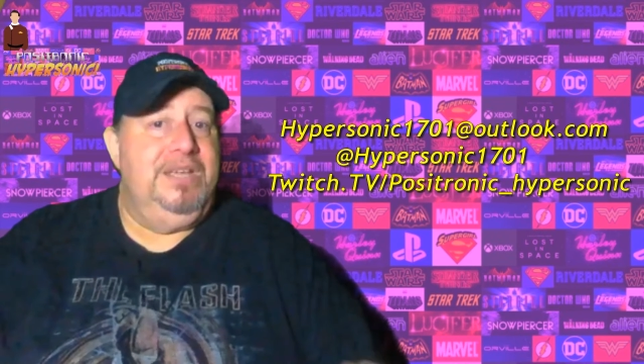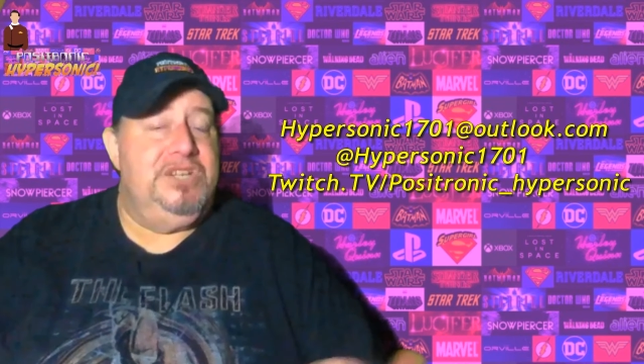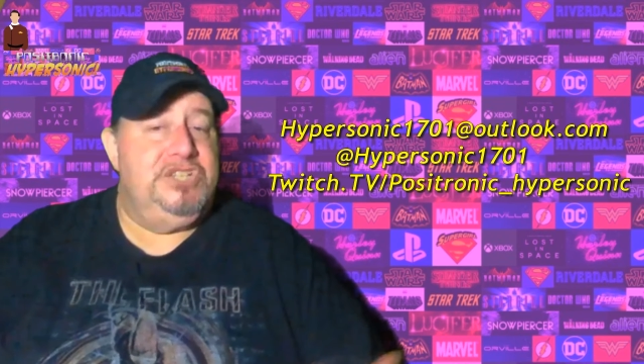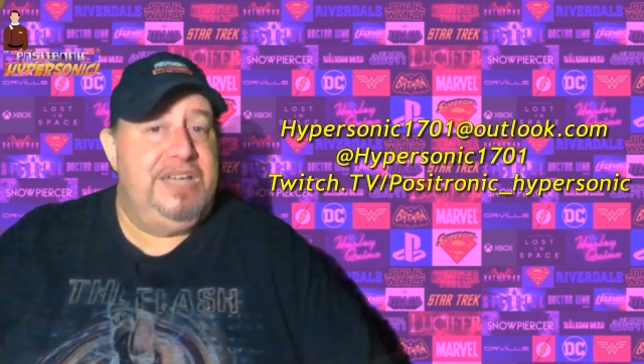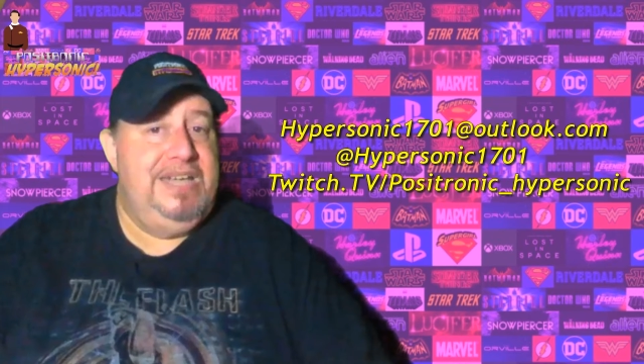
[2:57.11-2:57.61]

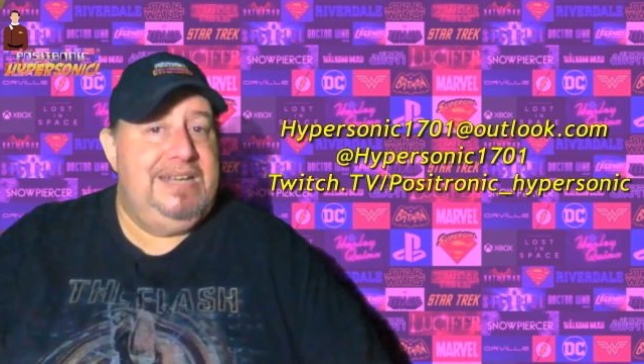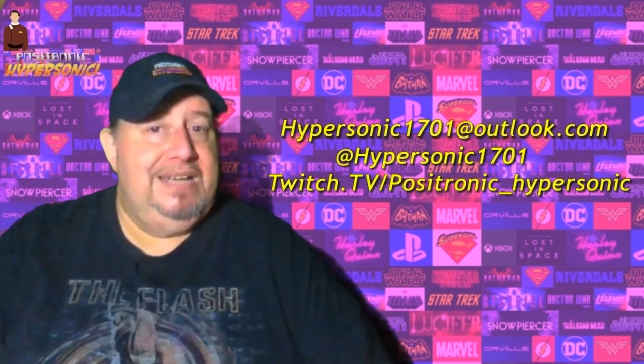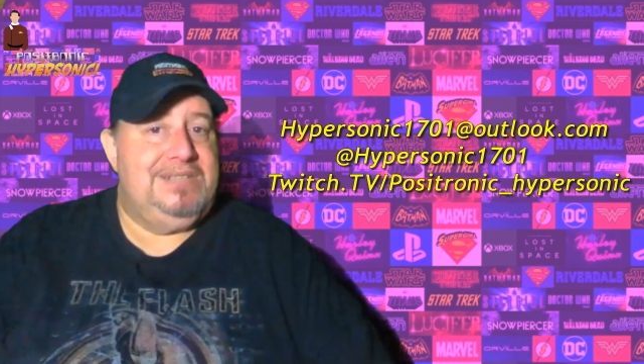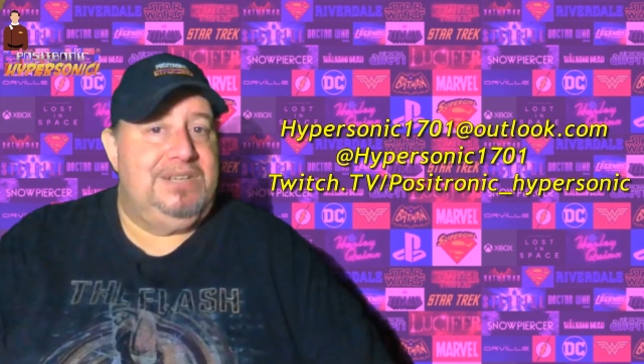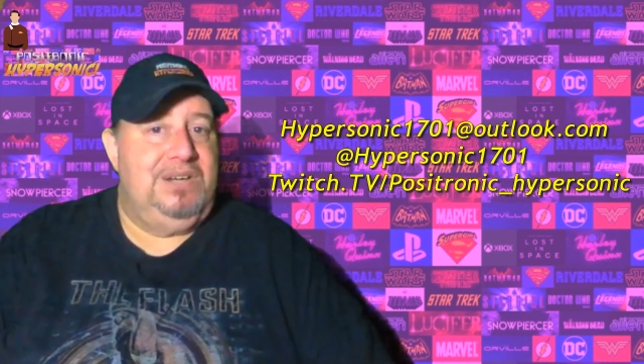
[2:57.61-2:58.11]
Shade
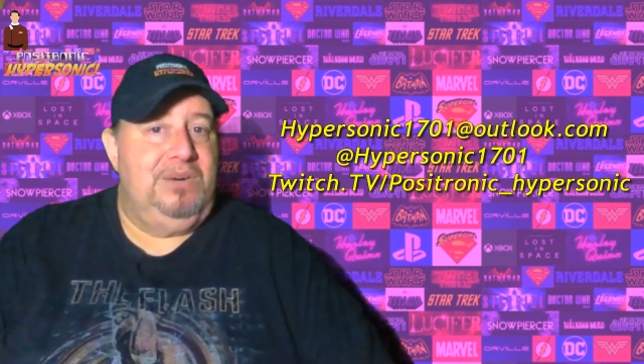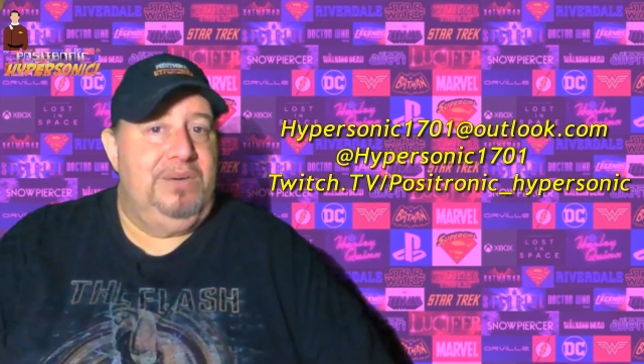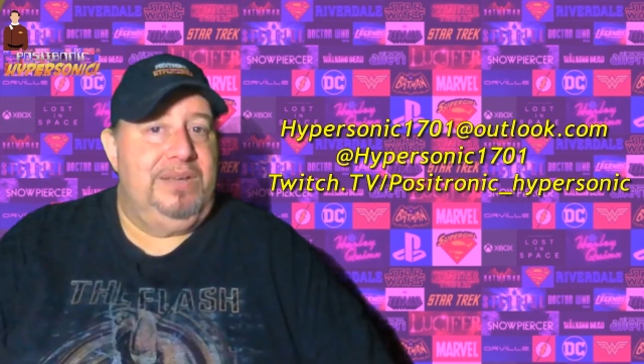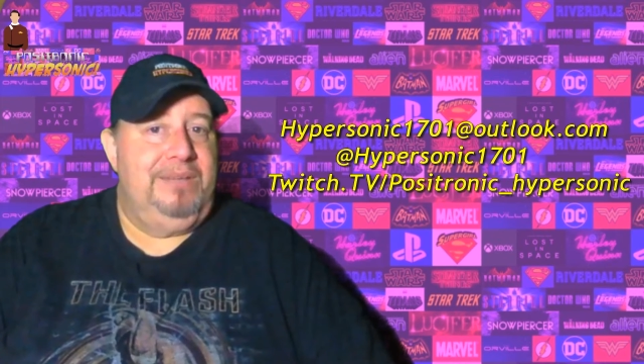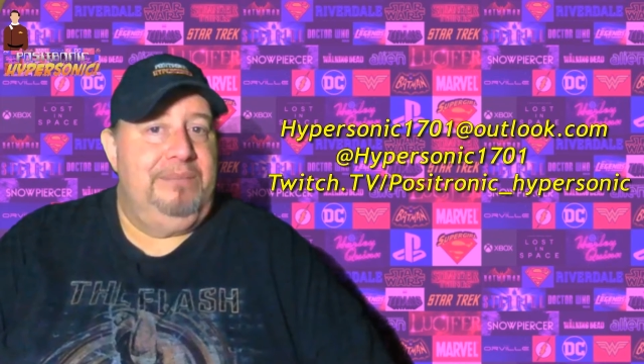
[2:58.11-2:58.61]
has a go
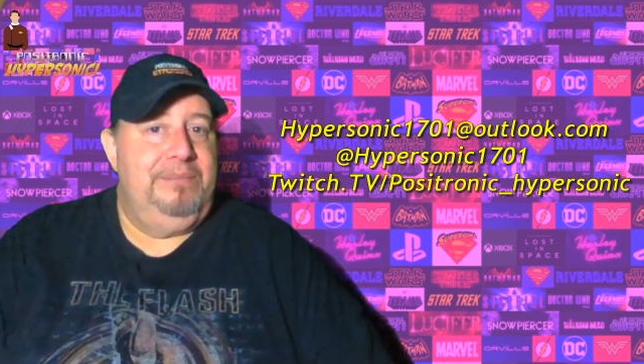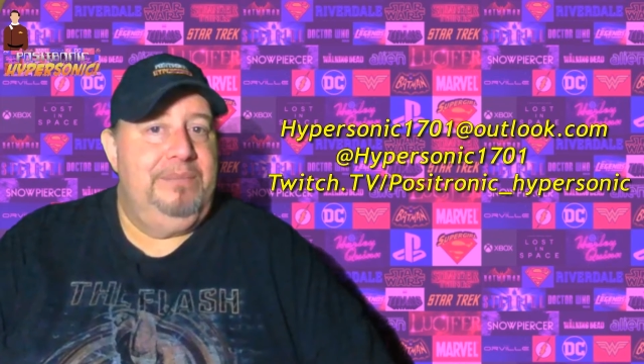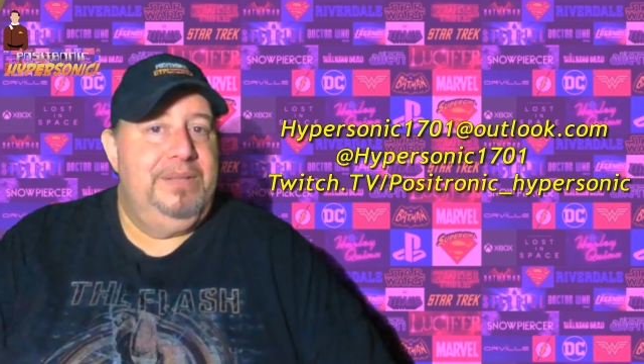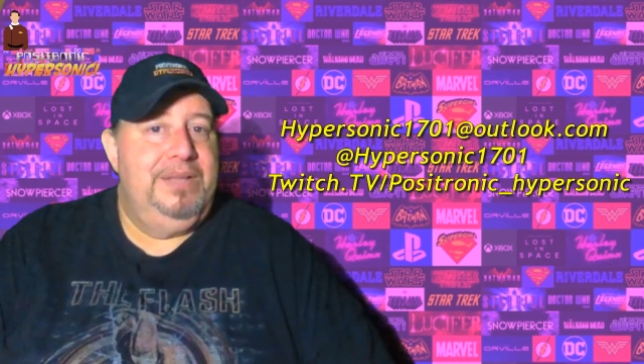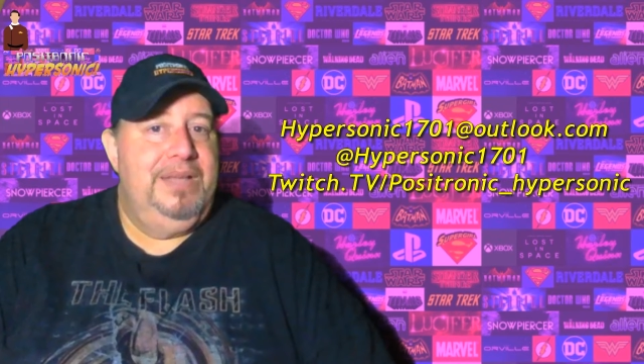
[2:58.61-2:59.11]
at him
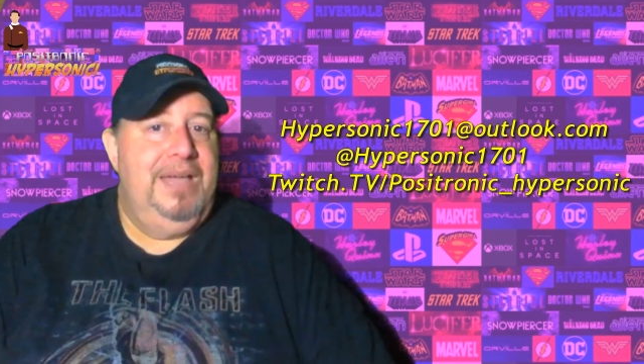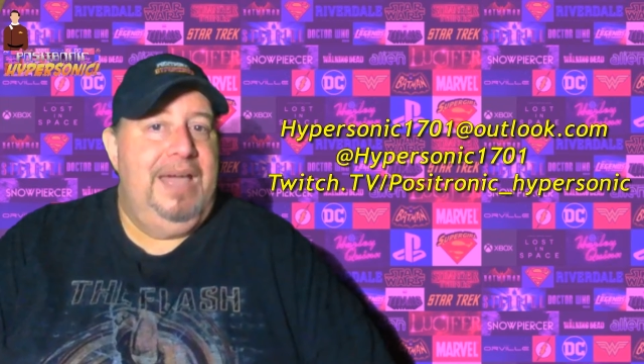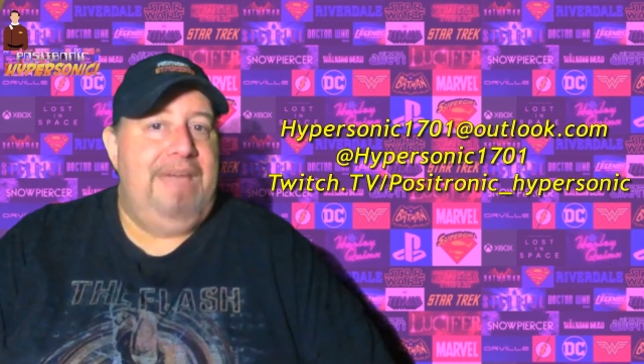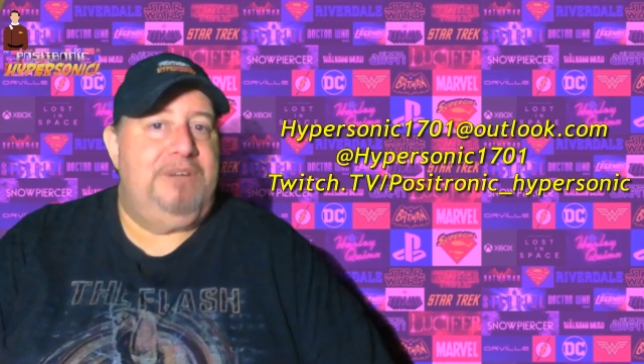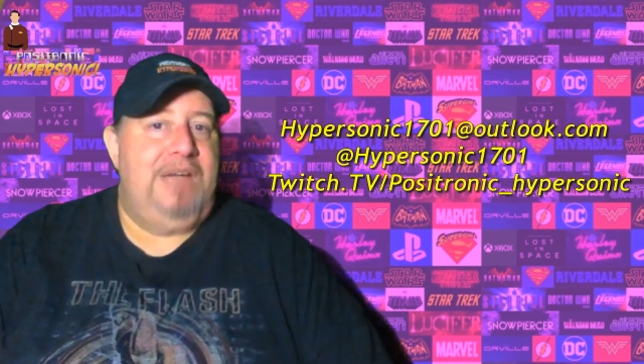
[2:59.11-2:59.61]

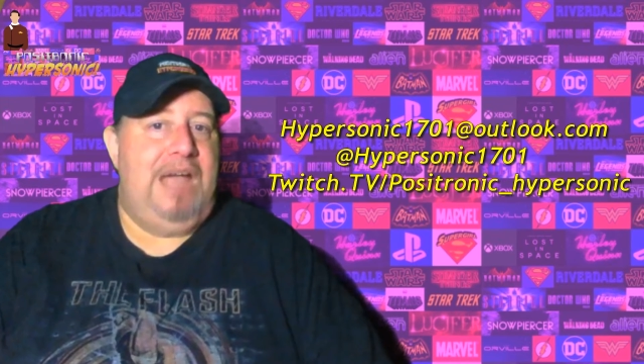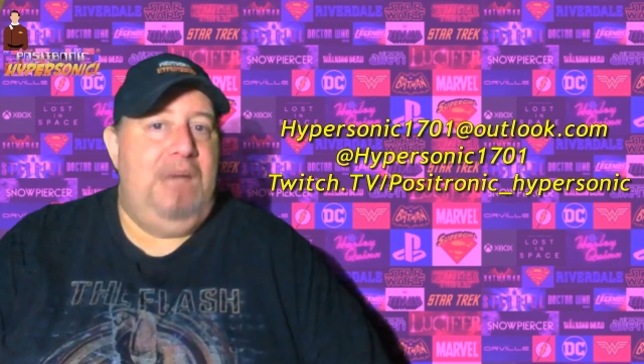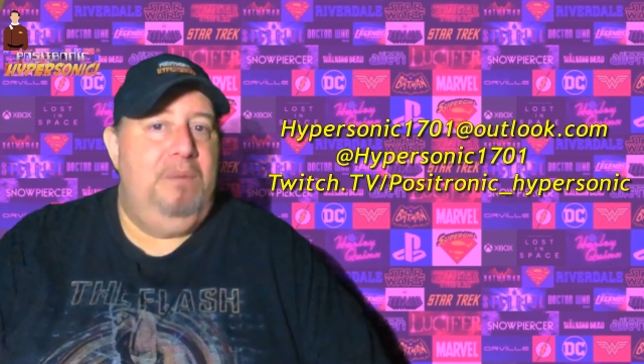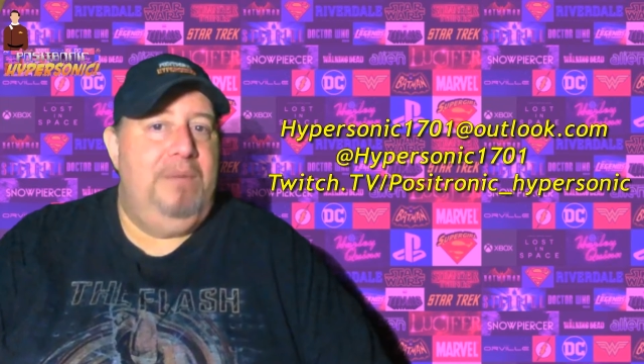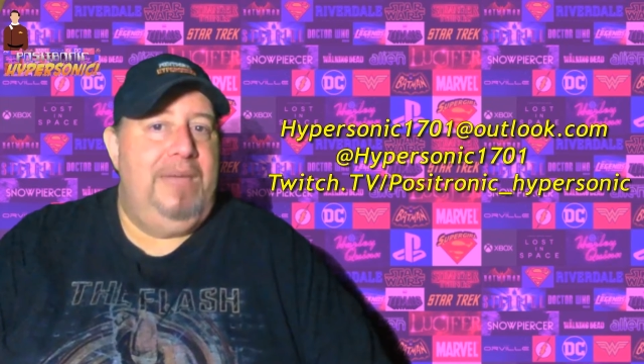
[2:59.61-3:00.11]
after
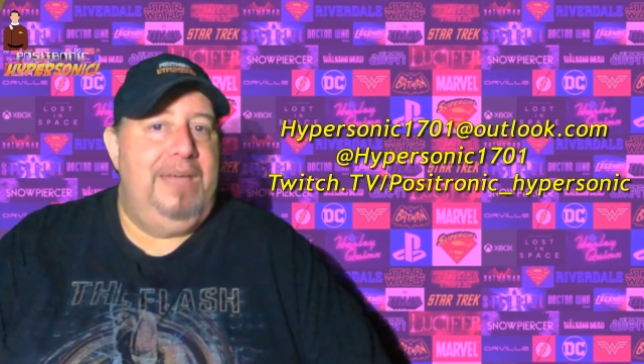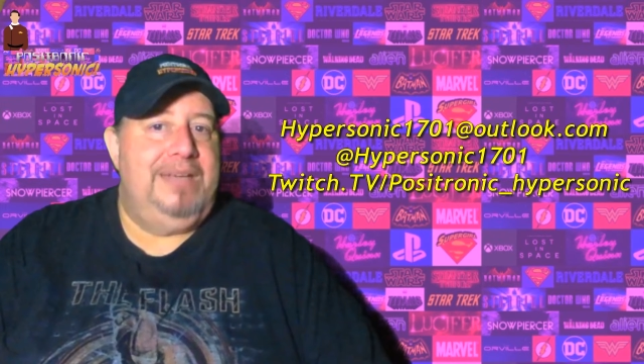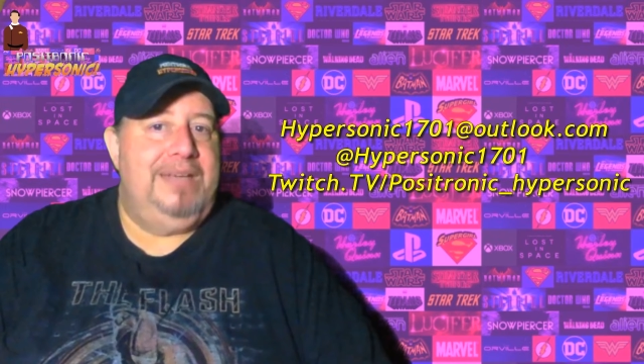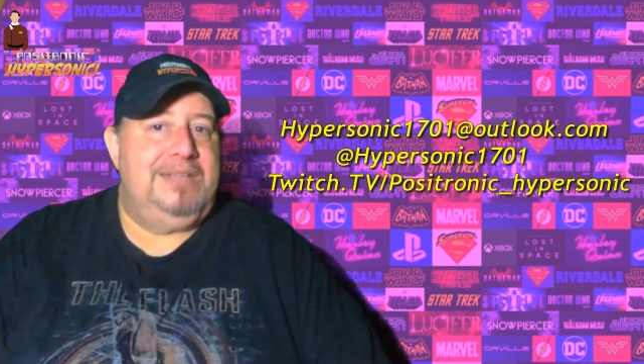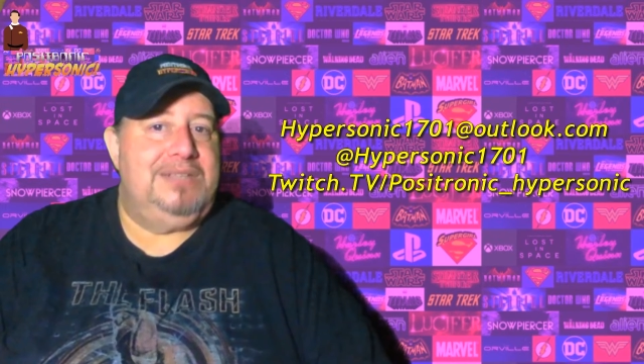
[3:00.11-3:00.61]

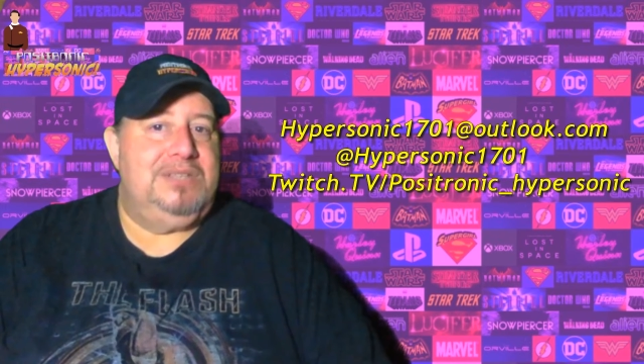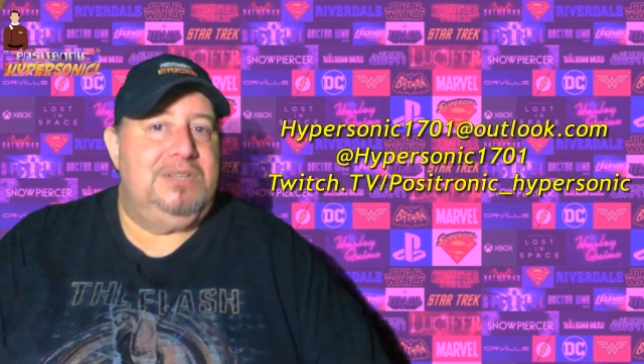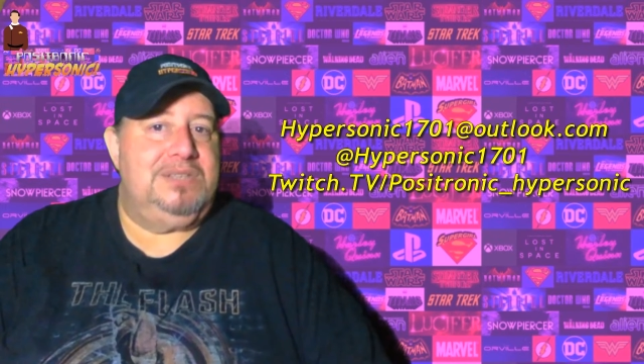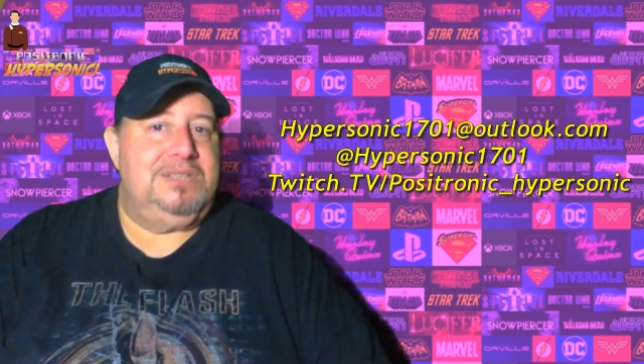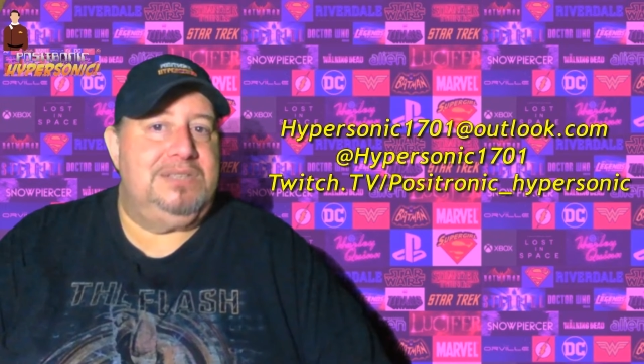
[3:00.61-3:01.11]
Hourman gets tossed